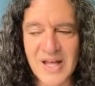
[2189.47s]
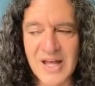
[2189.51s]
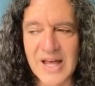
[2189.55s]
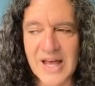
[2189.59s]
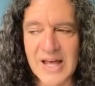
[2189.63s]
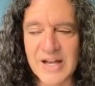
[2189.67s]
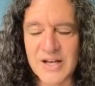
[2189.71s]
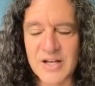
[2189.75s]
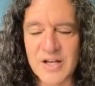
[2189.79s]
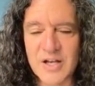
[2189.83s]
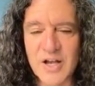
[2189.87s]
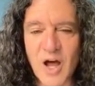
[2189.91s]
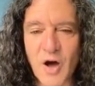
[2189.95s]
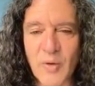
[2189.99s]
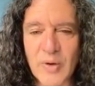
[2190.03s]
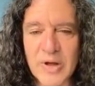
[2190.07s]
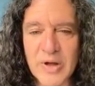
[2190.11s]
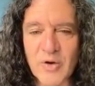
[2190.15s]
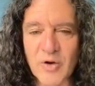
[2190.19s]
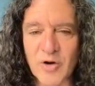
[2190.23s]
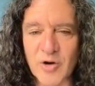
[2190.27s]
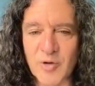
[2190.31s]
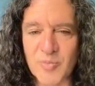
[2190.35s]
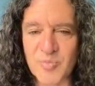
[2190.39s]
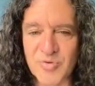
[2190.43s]
And
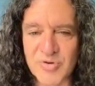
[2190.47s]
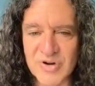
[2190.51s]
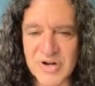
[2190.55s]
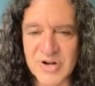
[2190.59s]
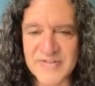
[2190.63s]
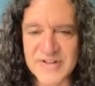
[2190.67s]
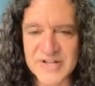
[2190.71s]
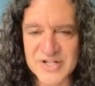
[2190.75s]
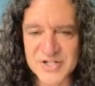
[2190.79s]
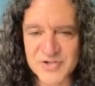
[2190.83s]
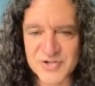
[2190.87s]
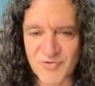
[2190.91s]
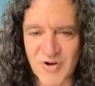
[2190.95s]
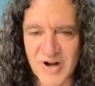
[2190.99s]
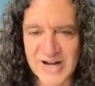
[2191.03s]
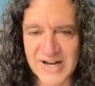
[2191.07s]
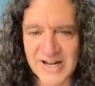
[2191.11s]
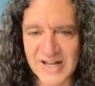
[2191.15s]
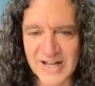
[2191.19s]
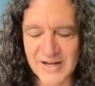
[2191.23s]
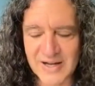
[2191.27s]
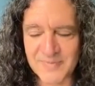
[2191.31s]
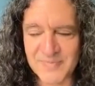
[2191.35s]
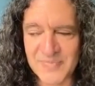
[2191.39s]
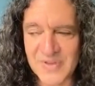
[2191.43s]
knowing her previous
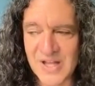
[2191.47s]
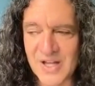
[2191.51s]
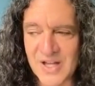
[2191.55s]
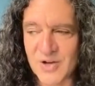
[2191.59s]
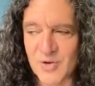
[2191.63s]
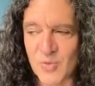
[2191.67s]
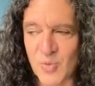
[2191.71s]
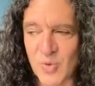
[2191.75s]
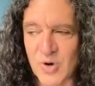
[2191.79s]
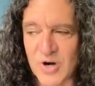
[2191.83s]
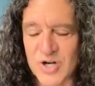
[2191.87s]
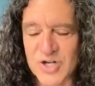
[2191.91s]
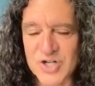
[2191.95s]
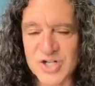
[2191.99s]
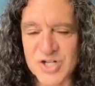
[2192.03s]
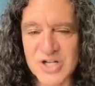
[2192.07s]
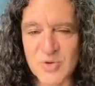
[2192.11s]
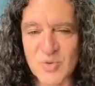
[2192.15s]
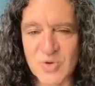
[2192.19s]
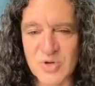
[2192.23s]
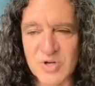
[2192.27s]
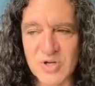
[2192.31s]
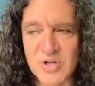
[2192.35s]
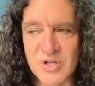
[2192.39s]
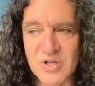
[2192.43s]
writing, where she
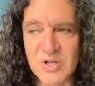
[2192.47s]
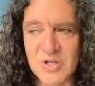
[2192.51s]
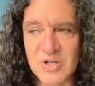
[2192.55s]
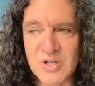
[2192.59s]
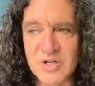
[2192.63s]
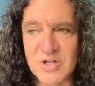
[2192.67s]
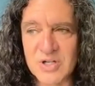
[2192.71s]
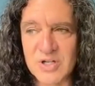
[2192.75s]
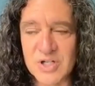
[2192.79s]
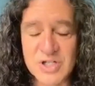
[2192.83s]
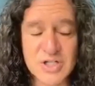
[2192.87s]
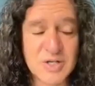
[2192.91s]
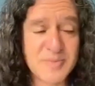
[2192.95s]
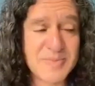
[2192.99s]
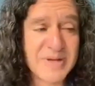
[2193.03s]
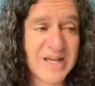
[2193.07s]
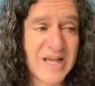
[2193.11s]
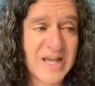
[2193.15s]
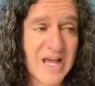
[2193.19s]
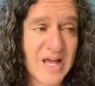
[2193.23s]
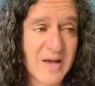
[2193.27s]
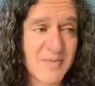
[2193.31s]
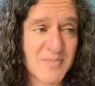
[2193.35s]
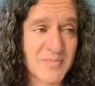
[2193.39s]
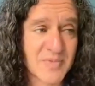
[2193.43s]
would she
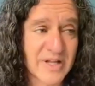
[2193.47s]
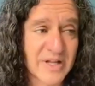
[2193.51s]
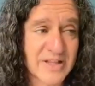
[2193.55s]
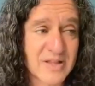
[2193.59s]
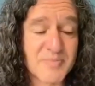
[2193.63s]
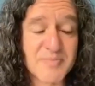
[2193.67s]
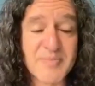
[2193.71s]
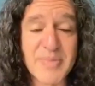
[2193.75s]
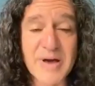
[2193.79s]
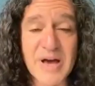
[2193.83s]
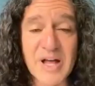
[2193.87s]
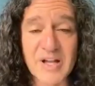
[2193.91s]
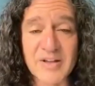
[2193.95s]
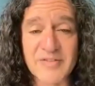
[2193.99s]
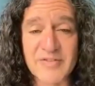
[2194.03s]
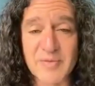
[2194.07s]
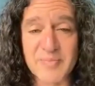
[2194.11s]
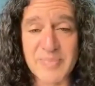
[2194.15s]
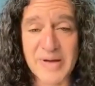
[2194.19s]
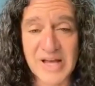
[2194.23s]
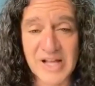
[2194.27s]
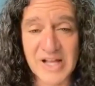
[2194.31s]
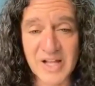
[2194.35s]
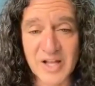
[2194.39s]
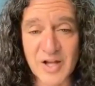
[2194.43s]
became like the belle of the
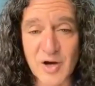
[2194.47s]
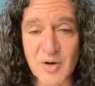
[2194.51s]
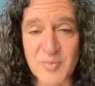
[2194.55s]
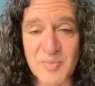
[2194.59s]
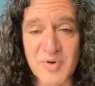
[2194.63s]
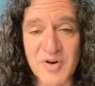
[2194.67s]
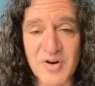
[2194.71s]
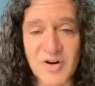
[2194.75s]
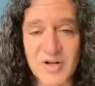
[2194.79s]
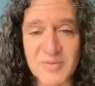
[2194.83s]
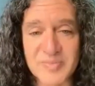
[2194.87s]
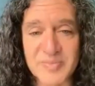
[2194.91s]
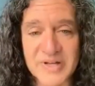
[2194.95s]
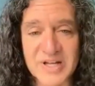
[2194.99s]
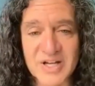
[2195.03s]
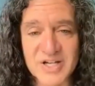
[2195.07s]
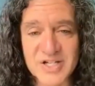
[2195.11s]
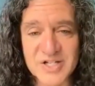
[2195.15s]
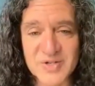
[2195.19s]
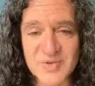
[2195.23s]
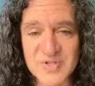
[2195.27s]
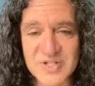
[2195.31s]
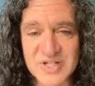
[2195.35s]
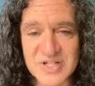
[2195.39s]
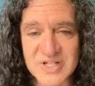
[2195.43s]
paleo ball because
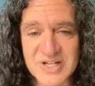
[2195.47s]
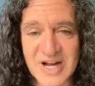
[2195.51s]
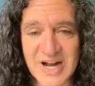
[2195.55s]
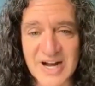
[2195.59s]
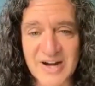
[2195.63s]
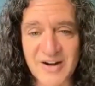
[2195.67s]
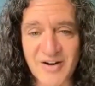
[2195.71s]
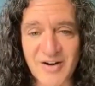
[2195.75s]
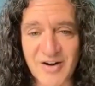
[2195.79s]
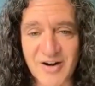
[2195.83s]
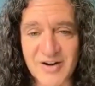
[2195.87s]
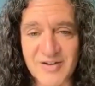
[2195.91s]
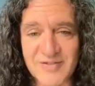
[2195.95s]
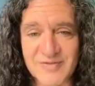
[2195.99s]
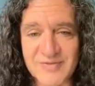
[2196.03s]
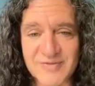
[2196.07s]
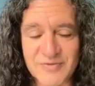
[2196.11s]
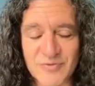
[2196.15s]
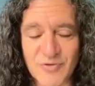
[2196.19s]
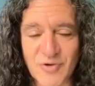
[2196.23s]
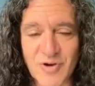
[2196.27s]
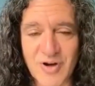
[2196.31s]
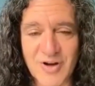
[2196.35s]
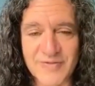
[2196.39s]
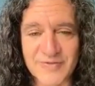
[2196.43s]
she was a diehard
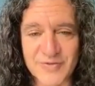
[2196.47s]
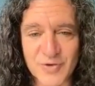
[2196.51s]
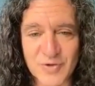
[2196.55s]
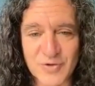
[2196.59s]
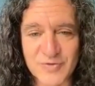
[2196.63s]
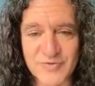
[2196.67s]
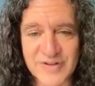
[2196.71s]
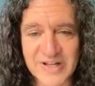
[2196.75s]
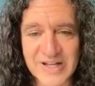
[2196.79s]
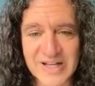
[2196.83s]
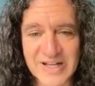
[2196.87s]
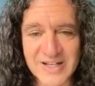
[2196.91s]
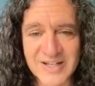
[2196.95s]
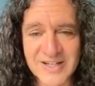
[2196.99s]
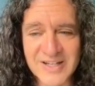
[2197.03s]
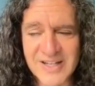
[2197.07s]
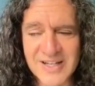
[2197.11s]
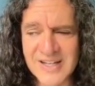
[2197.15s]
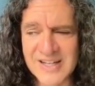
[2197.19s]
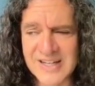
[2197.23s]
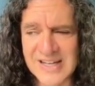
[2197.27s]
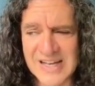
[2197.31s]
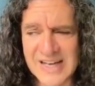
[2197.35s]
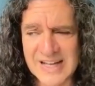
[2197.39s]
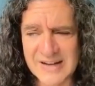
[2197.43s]
raw food vegan
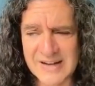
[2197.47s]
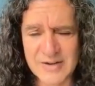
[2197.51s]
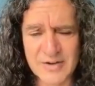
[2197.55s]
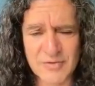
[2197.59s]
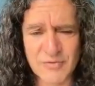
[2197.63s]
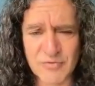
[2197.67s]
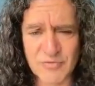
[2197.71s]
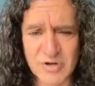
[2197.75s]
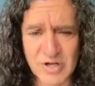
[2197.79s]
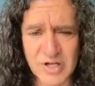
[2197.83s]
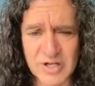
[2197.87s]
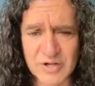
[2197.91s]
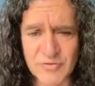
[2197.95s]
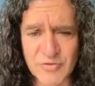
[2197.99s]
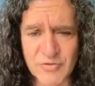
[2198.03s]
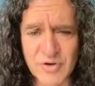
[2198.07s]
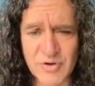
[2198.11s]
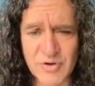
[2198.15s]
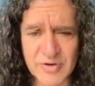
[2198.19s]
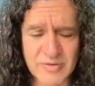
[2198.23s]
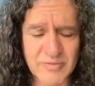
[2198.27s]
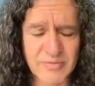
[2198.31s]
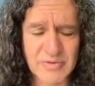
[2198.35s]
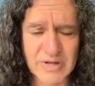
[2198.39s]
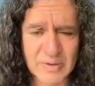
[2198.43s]
and it really
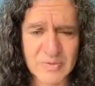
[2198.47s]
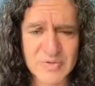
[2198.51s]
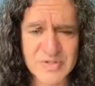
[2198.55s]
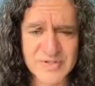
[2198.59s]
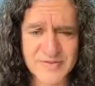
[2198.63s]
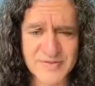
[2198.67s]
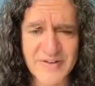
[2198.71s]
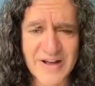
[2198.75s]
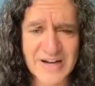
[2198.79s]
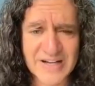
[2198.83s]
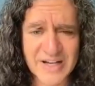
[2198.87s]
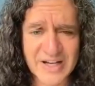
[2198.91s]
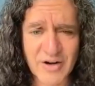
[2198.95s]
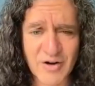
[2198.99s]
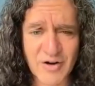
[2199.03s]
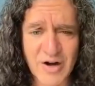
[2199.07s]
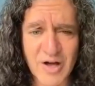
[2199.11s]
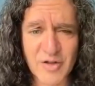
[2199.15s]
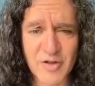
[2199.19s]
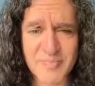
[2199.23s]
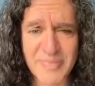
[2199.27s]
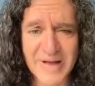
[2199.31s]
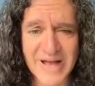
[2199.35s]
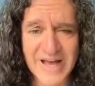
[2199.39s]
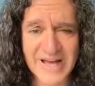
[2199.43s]
like was affecting her
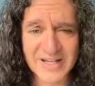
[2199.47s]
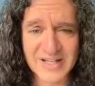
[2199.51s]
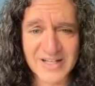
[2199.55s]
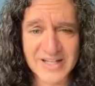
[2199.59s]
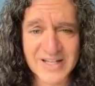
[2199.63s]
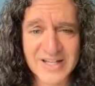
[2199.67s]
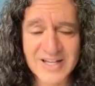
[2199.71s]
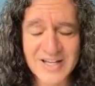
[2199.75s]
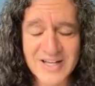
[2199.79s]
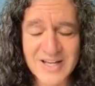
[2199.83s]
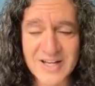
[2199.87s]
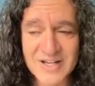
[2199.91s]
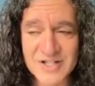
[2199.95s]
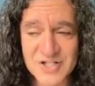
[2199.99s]
health badly.